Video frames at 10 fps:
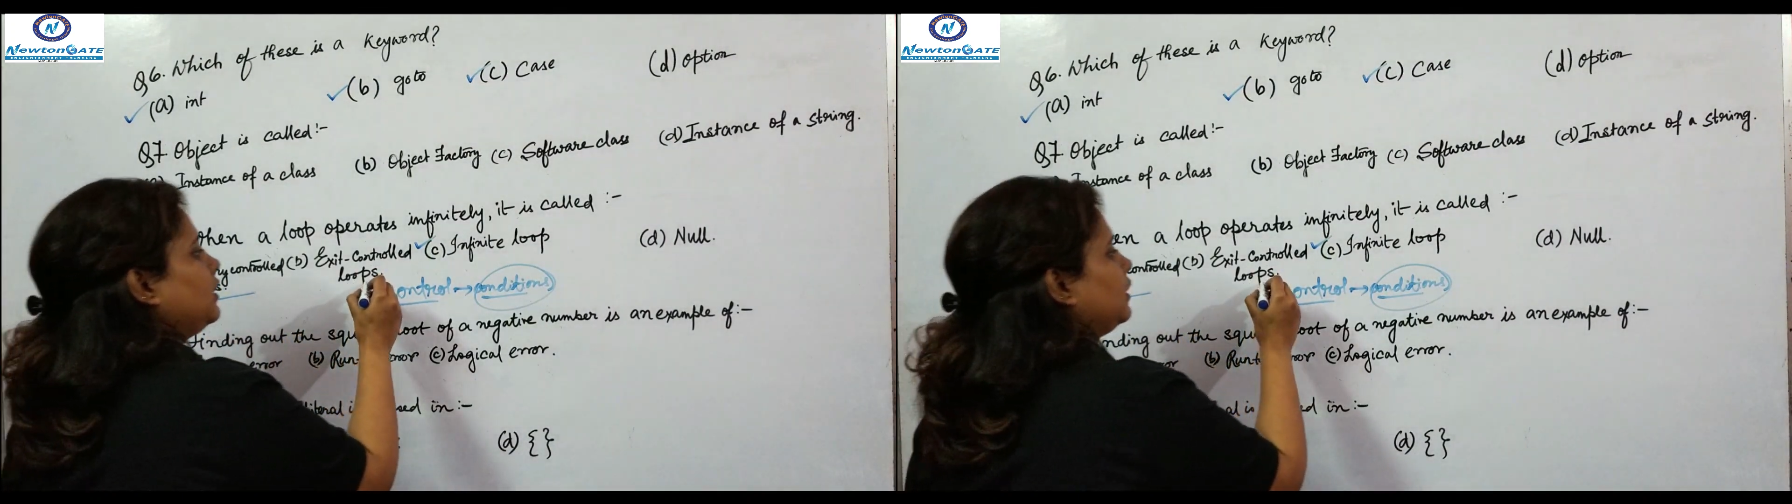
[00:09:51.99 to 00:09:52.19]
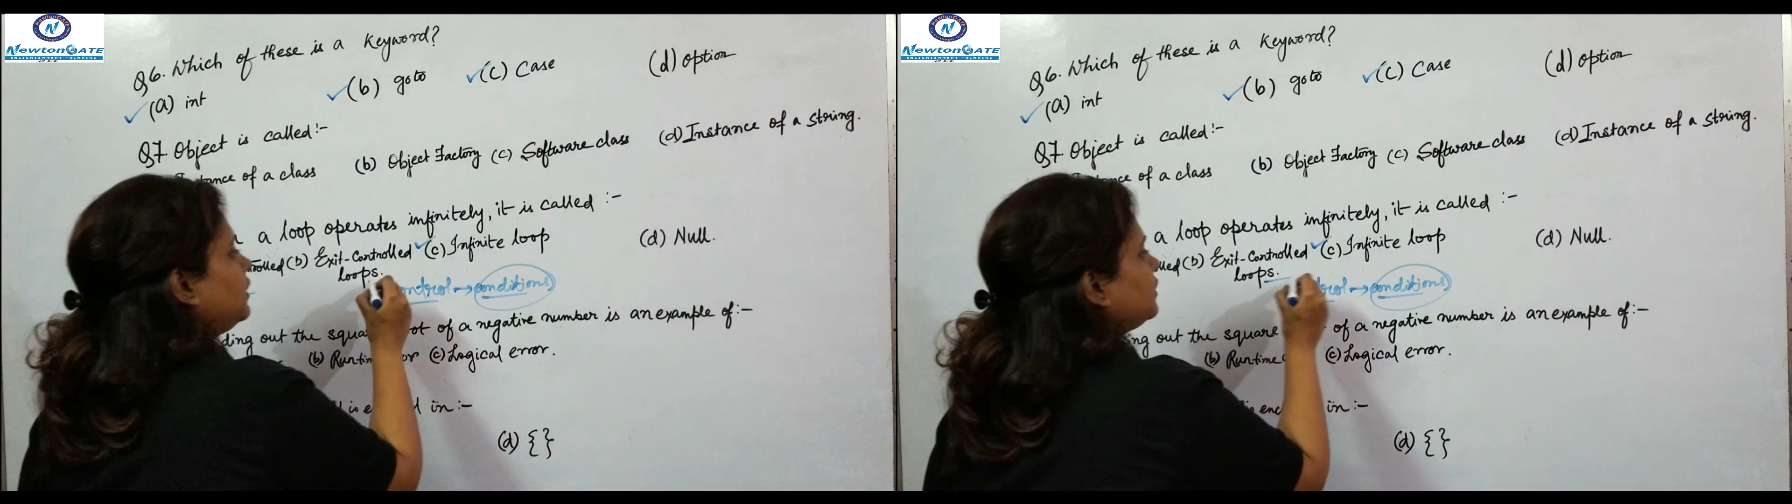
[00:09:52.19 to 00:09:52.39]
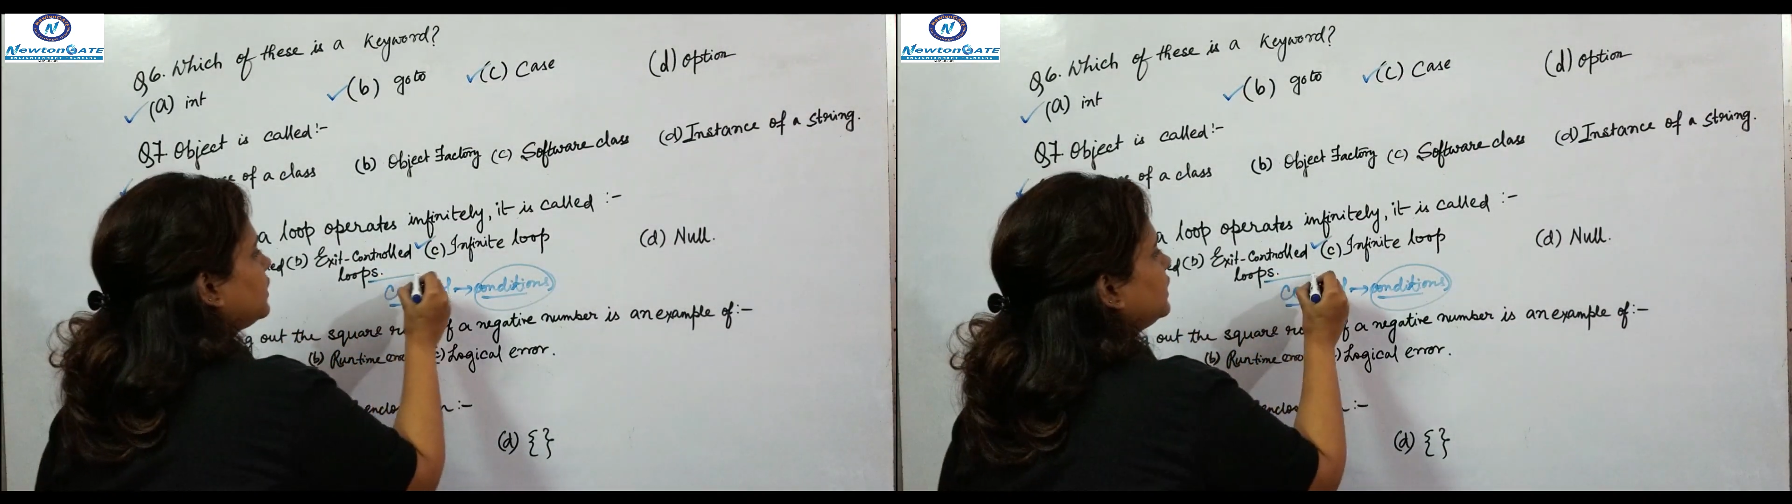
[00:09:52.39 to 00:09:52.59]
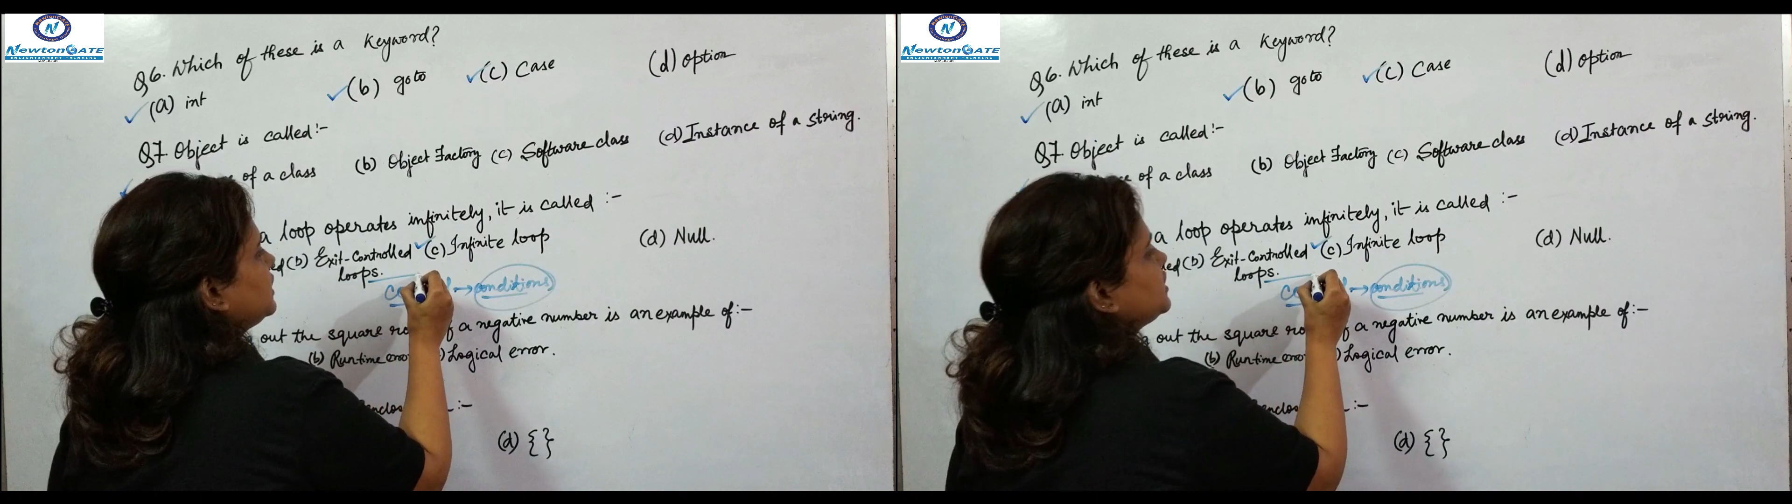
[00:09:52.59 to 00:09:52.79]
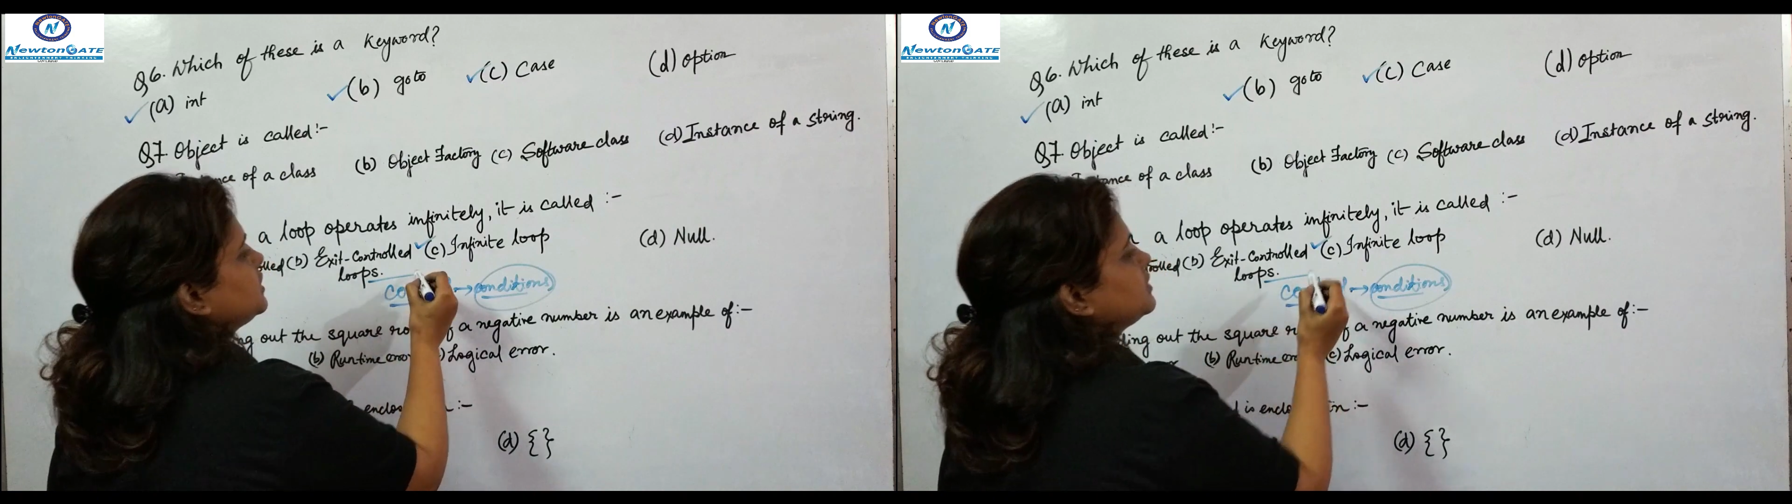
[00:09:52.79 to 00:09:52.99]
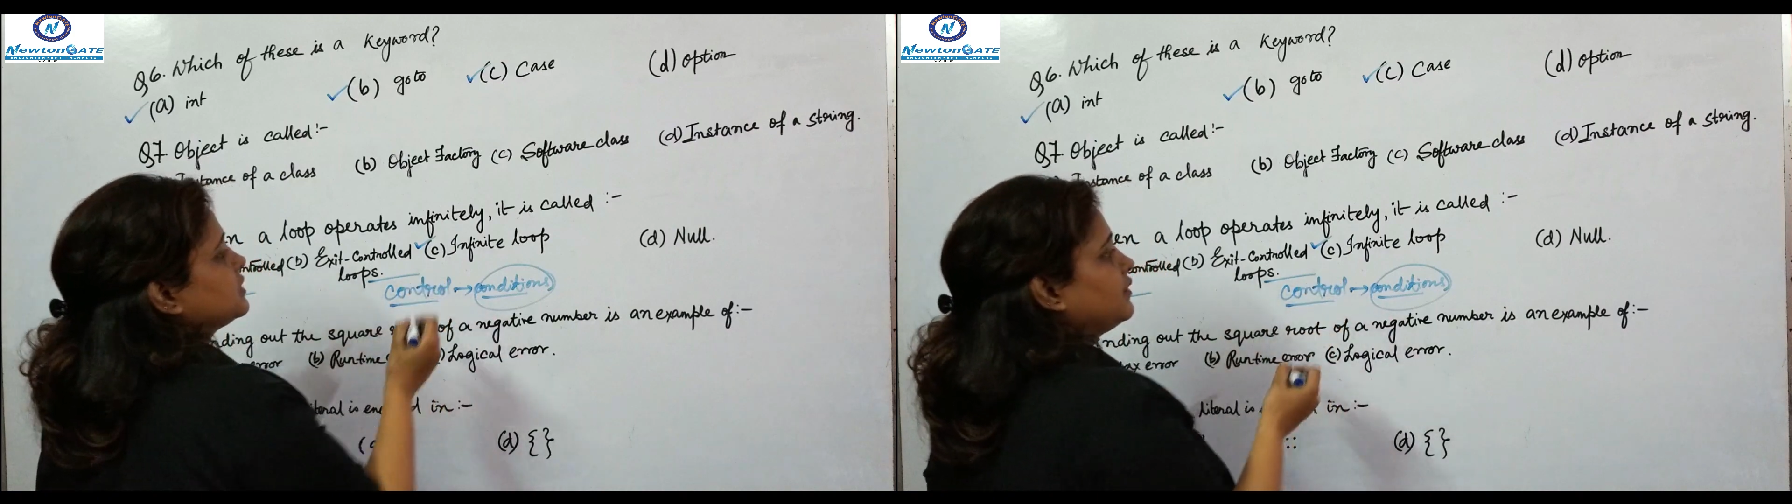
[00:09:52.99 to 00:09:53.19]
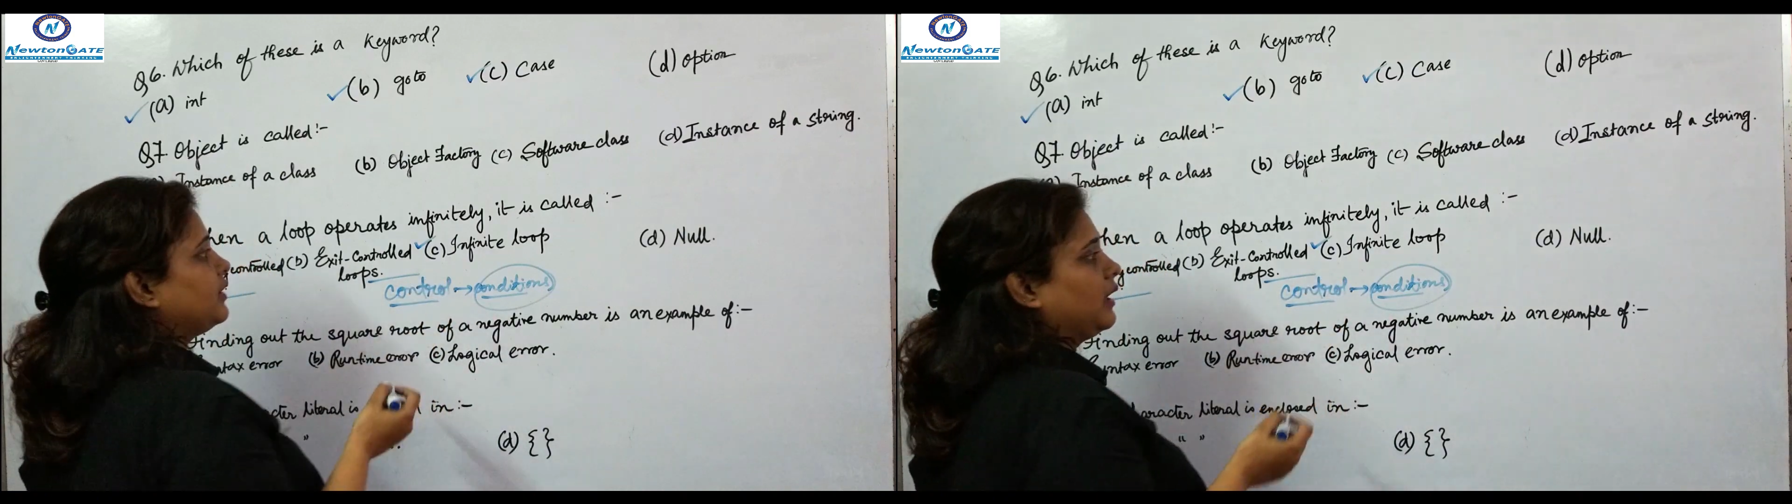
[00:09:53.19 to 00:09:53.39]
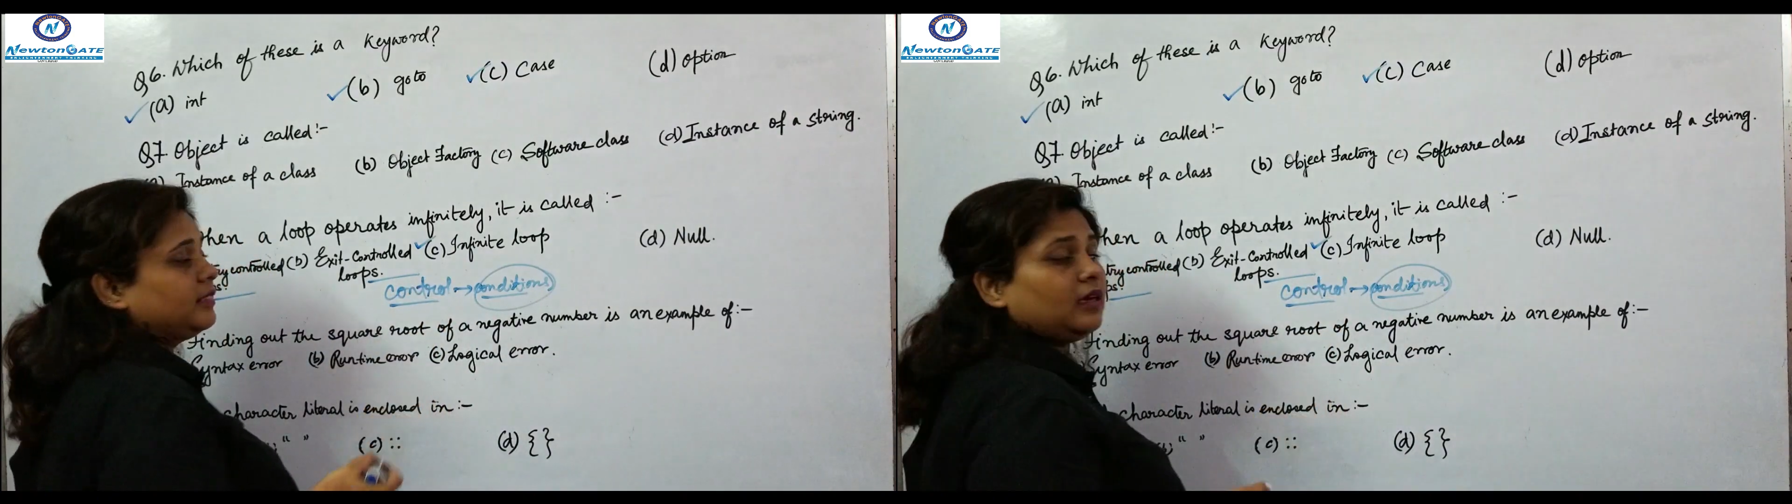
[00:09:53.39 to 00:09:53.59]
here the condition is given
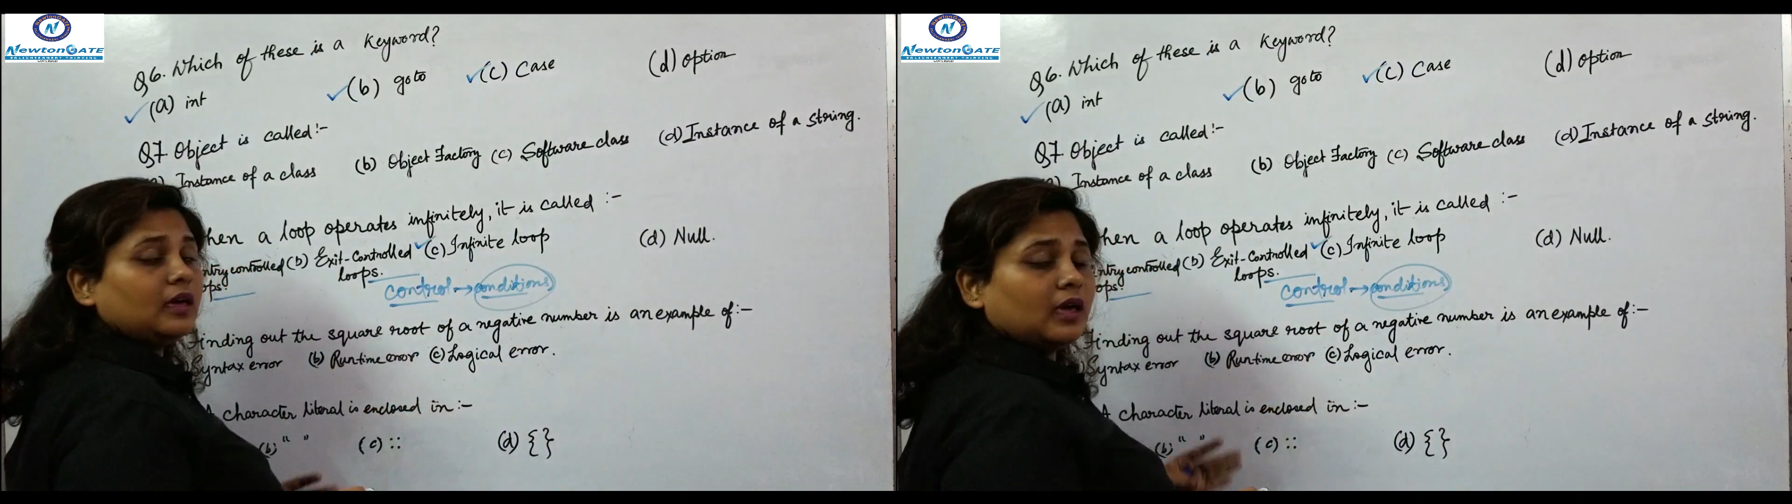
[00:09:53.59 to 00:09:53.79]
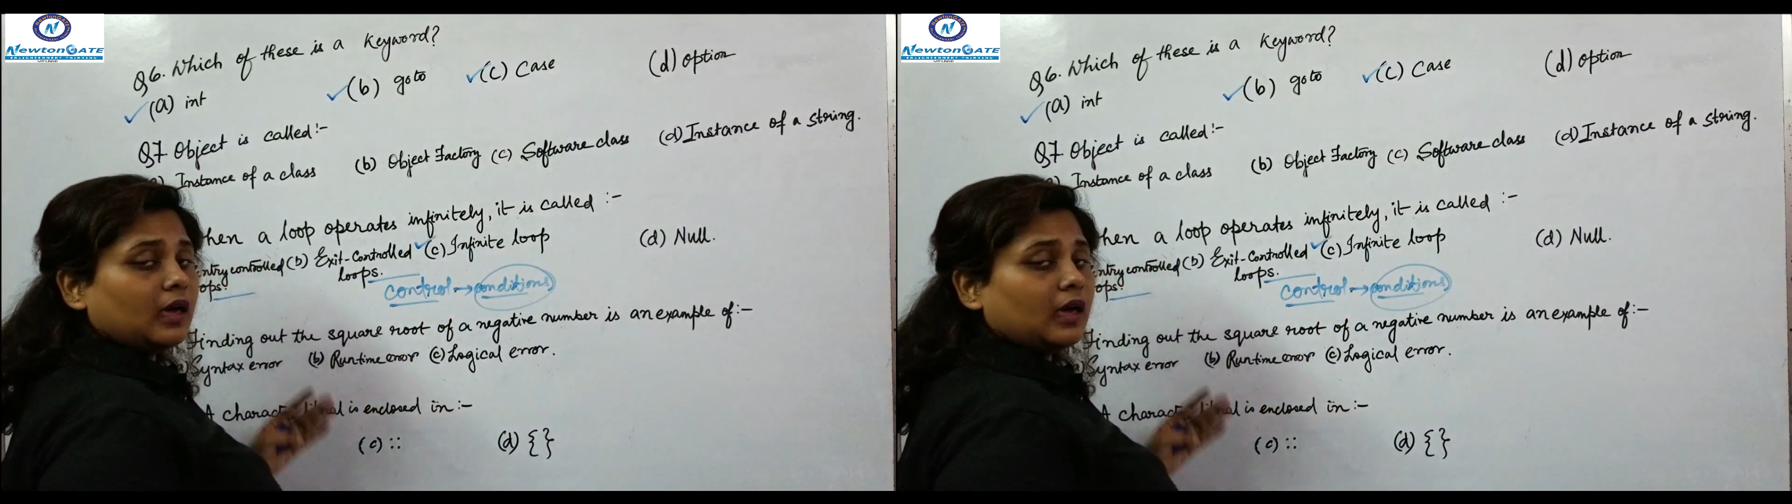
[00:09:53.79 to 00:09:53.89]
at the